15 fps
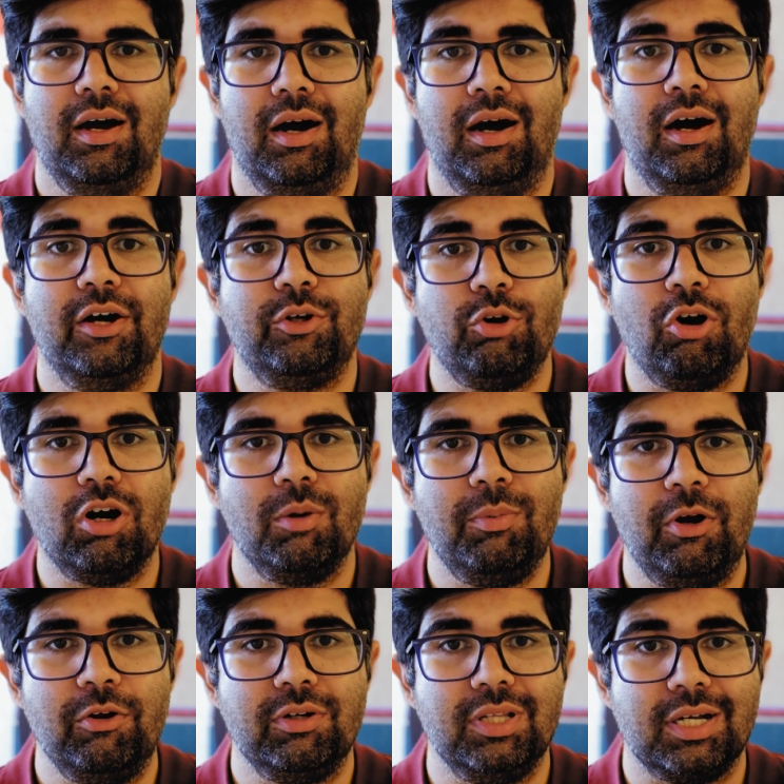Talk
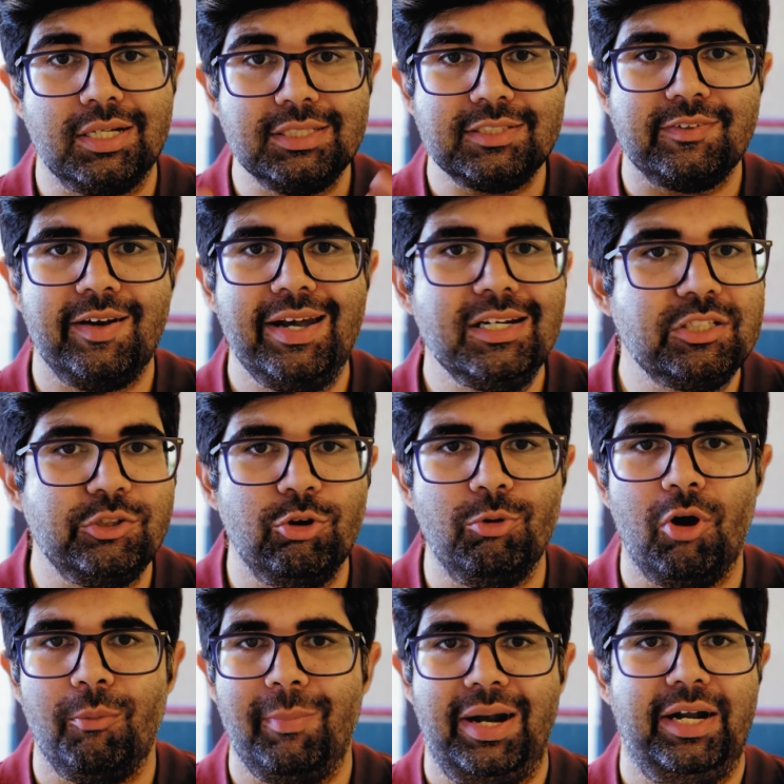about the constraints
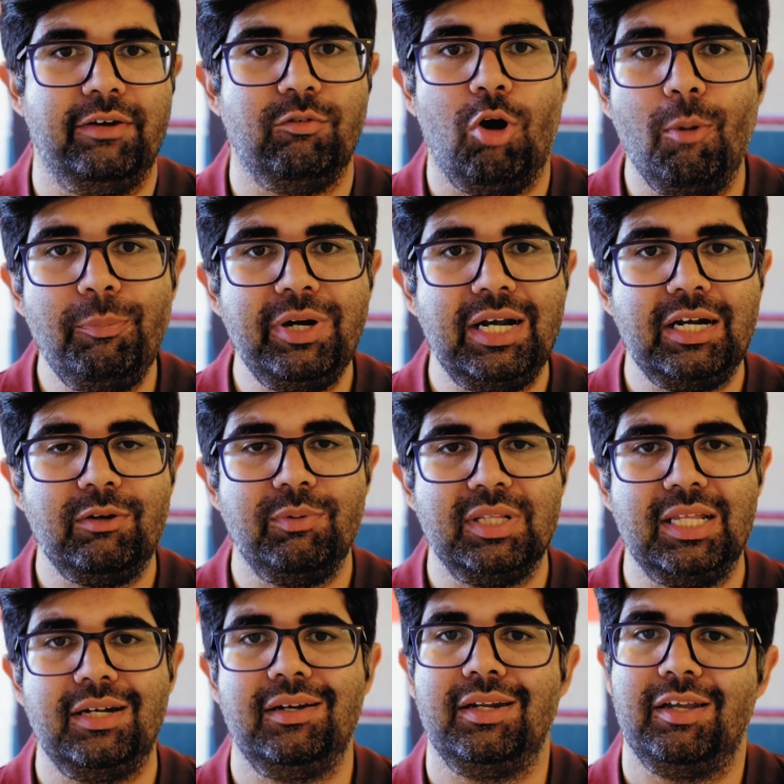you might have operated
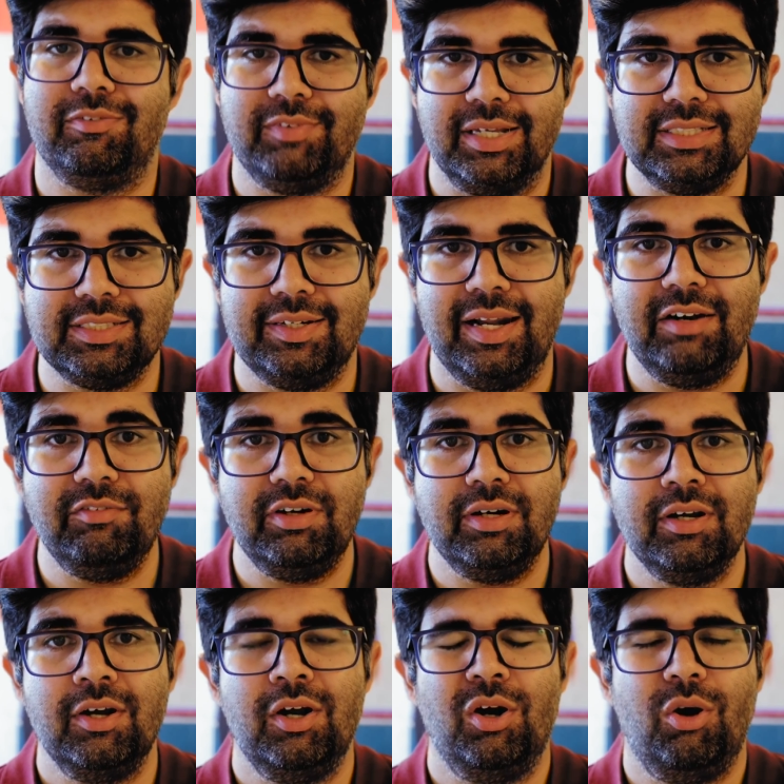within, if that's
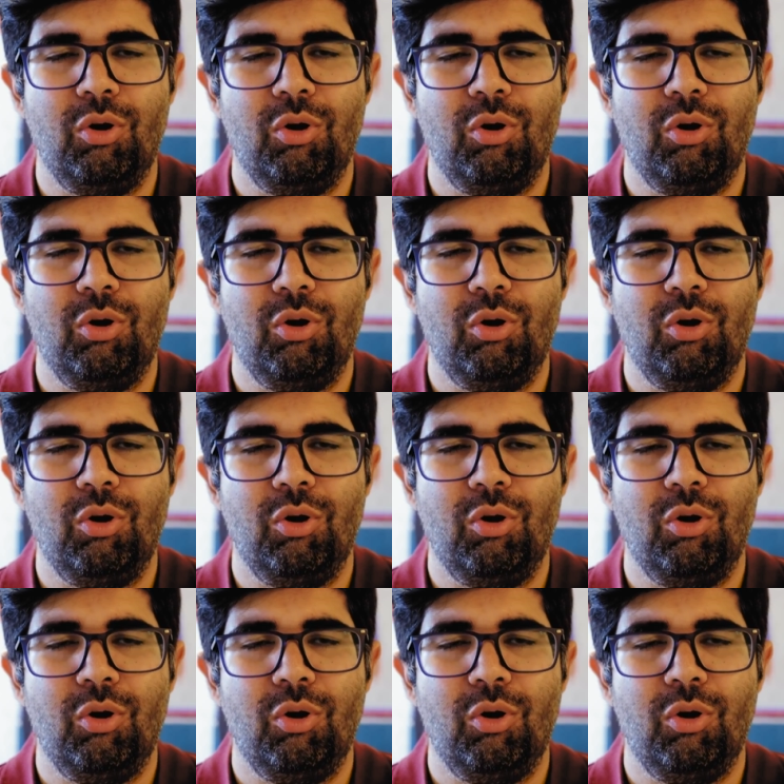relevant.